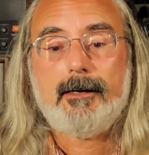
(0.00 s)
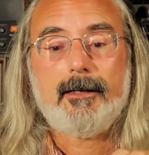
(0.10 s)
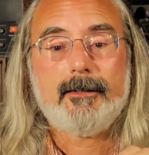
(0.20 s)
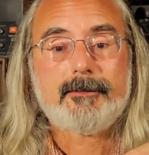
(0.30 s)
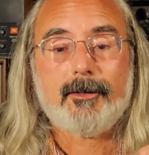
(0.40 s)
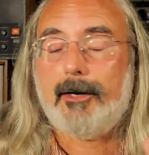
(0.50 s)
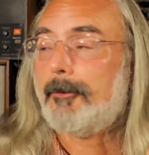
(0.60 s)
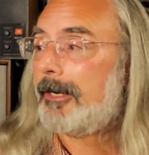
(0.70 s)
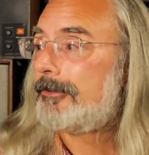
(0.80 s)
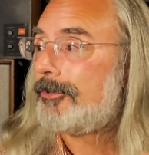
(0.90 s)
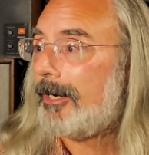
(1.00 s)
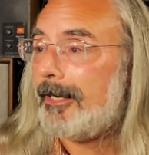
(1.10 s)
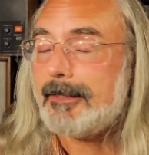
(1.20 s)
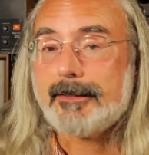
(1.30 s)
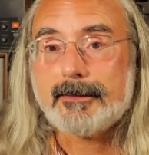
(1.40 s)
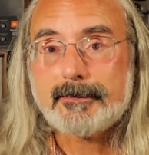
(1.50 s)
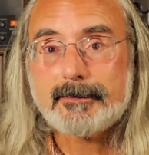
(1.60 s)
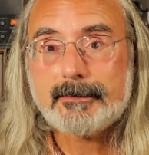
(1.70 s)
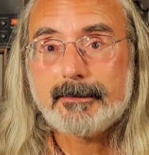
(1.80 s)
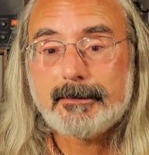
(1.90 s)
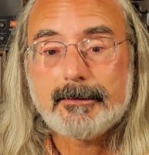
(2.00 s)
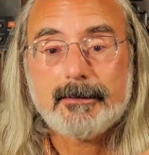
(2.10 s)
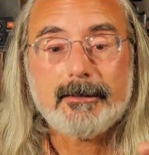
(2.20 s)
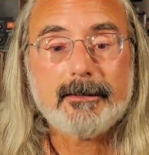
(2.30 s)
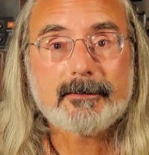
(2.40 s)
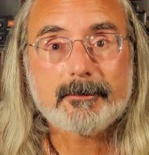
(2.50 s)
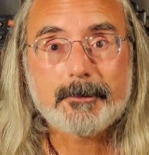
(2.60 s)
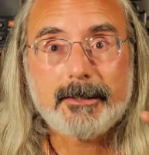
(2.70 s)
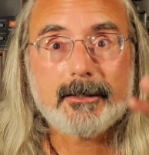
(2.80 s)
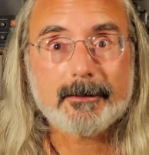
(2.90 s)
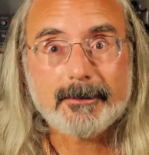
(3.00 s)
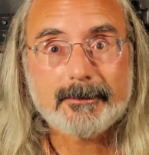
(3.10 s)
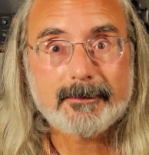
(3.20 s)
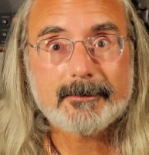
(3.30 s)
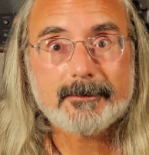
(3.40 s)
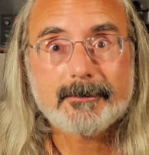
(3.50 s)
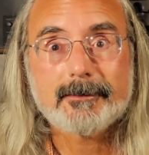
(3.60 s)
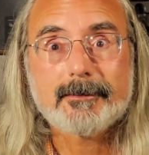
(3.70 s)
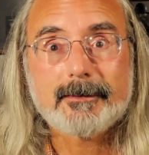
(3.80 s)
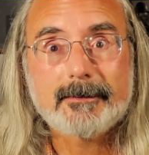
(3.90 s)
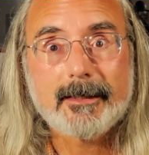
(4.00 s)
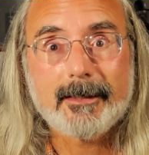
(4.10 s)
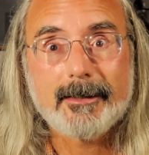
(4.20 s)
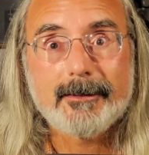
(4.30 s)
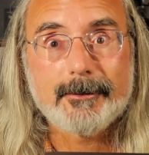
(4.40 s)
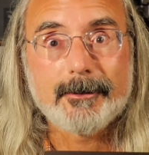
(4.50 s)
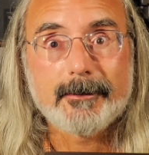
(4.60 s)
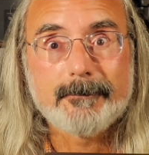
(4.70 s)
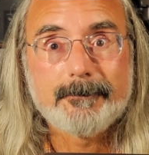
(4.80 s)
And so I want to try this on some gear. Let's get into it.